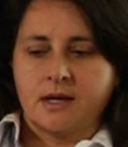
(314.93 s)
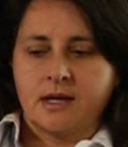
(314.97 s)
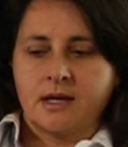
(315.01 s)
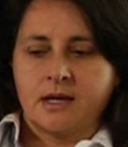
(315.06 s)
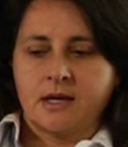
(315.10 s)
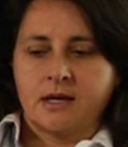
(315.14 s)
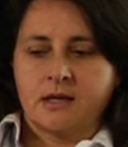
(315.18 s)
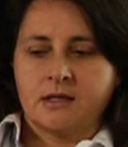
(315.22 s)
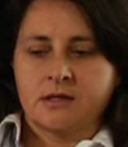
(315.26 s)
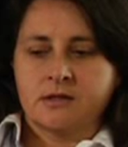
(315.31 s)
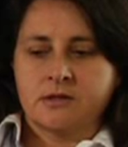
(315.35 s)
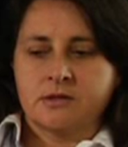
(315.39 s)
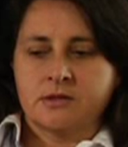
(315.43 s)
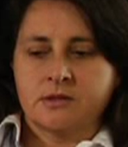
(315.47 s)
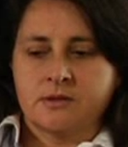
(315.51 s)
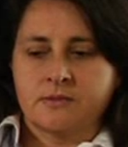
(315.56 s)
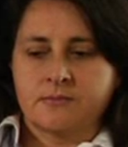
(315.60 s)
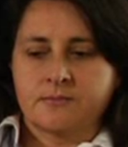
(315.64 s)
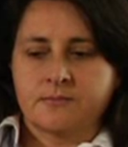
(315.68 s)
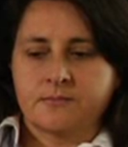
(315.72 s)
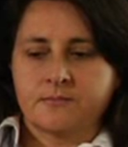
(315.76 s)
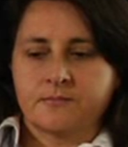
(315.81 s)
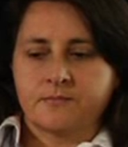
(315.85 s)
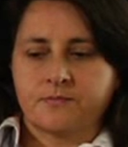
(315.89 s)
and
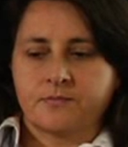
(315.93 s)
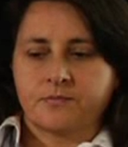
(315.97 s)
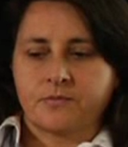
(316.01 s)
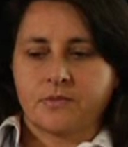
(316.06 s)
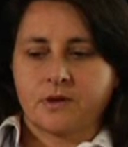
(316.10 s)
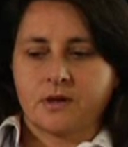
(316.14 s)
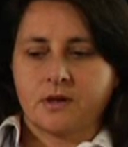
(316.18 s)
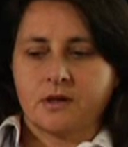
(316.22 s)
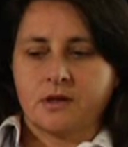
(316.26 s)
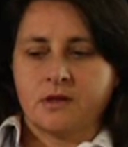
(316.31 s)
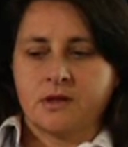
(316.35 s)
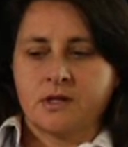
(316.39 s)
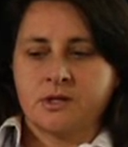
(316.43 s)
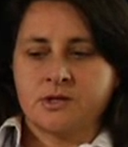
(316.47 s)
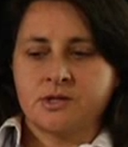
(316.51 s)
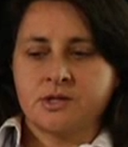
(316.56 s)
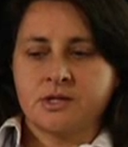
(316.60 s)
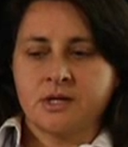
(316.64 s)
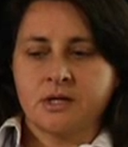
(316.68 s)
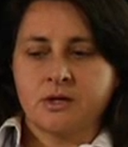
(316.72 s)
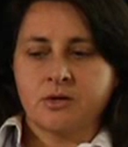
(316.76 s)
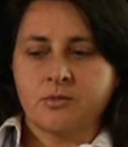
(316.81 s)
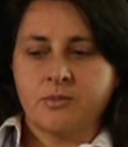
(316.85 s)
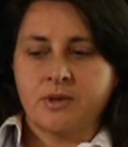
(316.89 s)

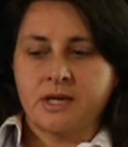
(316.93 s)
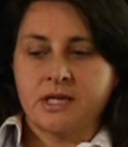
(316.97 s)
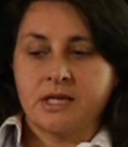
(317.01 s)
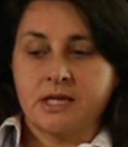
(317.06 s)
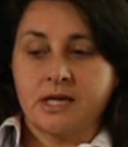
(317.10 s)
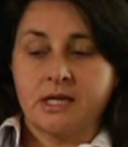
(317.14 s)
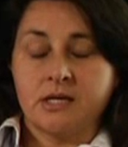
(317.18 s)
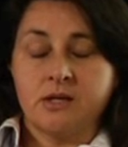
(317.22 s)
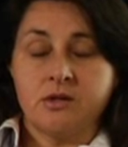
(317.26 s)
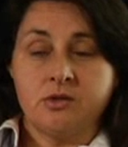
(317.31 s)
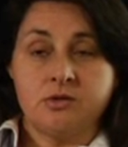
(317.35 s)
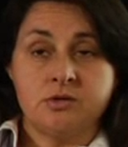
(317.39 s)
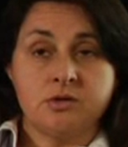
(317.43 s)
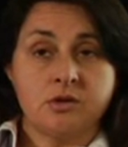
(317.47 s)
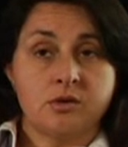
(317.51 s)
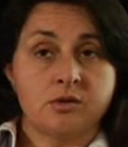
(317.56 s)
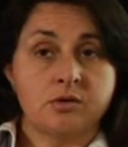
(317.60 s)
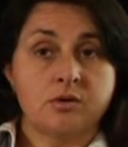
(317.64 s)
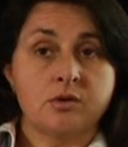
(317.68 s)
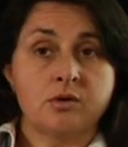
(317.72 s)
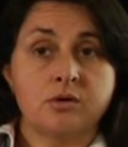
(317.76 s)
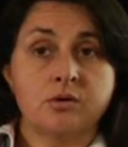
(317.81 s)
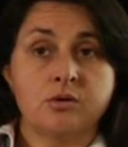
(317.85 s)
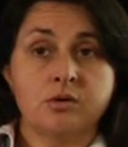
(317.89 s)
digital domain and you
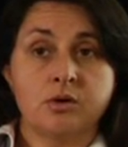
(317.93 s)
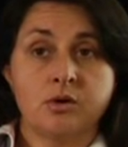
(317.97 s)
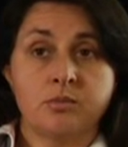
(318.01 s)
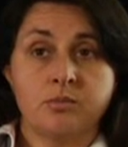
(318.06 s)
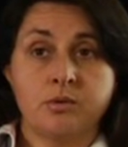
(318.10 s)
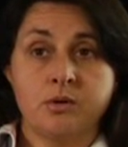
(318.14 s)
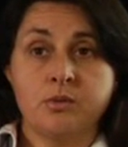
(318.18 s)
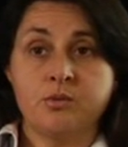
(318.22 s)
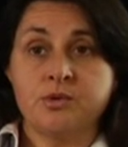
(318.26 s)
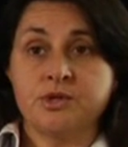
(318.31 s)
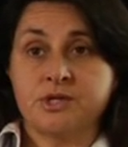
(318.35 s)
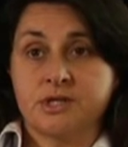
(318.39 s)
don't go global,